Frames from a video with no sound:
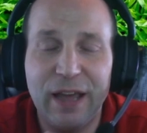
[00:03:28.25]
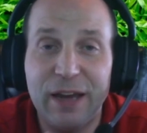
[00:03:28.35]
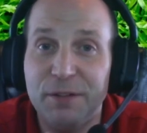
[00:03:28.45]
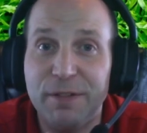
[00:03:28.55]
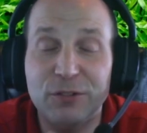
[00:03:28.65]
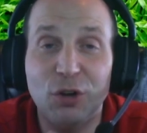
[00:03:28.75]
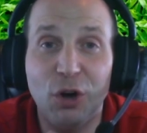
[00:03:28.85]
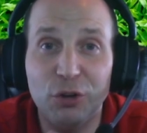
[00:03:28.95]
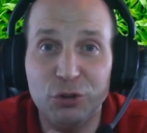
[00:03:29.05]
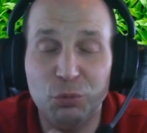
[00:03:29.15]
And if that's
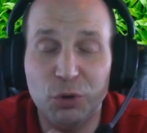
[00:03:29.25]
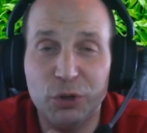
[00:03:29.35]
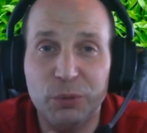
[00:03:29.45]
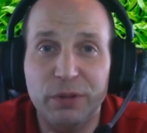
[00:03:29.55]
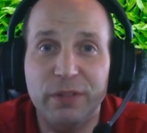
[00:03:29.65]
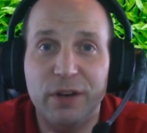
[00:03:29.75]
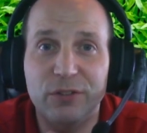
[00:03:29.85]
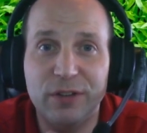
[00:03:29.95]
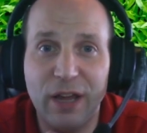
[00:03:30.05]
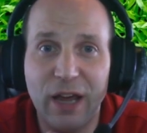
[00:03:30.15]
all you work with, that
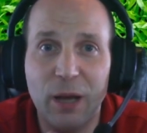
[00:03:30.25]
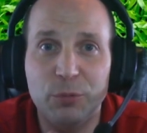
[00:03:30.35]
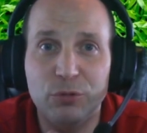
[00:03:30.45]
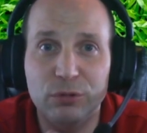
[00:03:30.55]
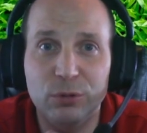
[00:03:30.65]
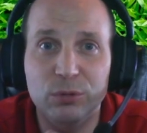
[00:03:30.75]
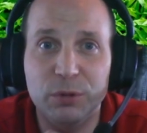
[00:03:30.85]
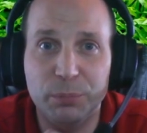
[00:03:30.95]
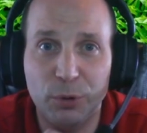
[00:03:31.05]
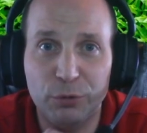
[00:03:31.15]
is an
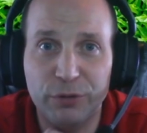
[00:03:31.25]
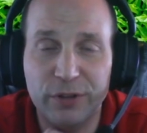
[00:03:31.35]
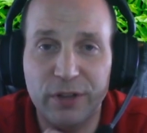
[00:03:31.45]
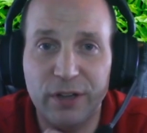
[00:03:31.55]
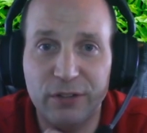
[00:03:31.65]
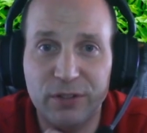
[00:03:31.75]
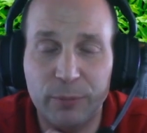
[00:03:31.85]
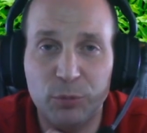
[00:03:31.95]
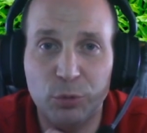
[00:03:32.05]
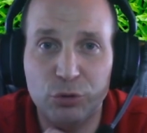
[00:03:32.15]
absolutely perfect and
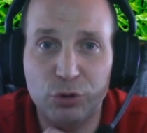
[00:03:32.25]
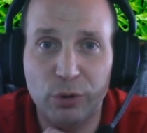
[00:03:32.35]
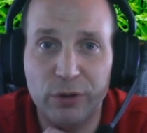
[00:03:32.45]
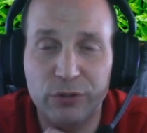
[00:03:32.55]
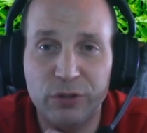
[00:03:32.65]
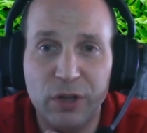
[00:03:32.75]
acceptable choice.